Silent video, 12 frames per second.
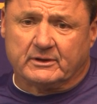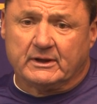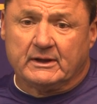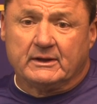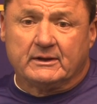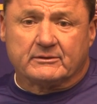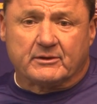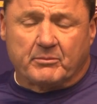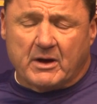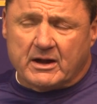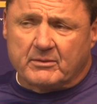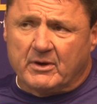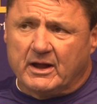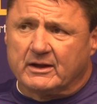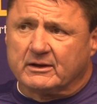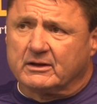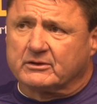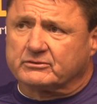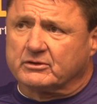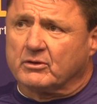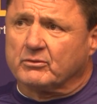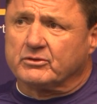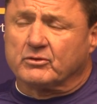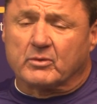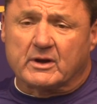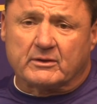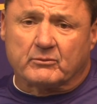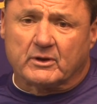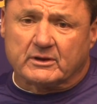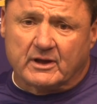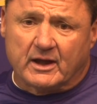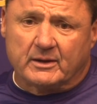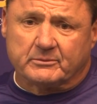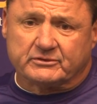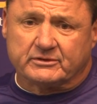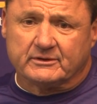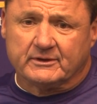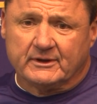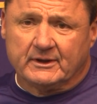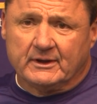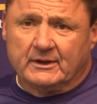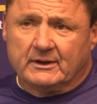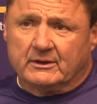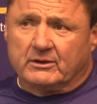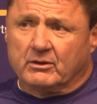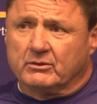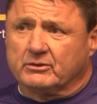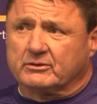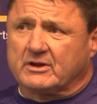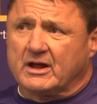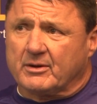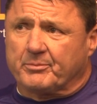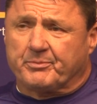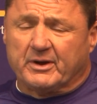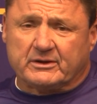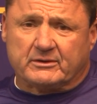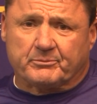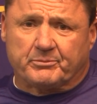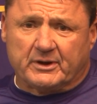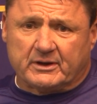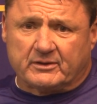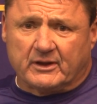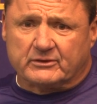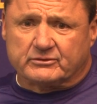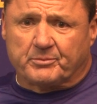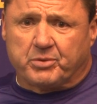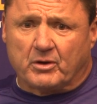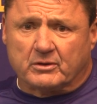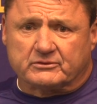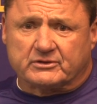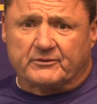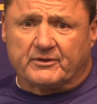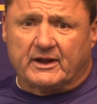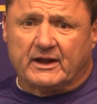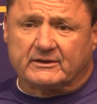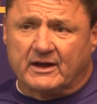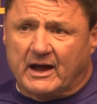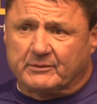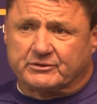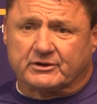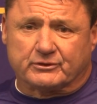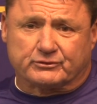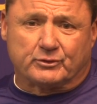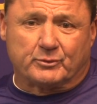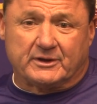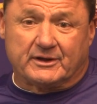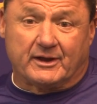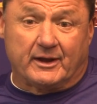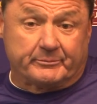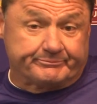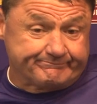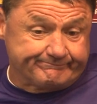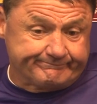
it. The bottom line is, you know, when you win games, you know, you kind of pick things apart and stuff like that. The object is to win the game.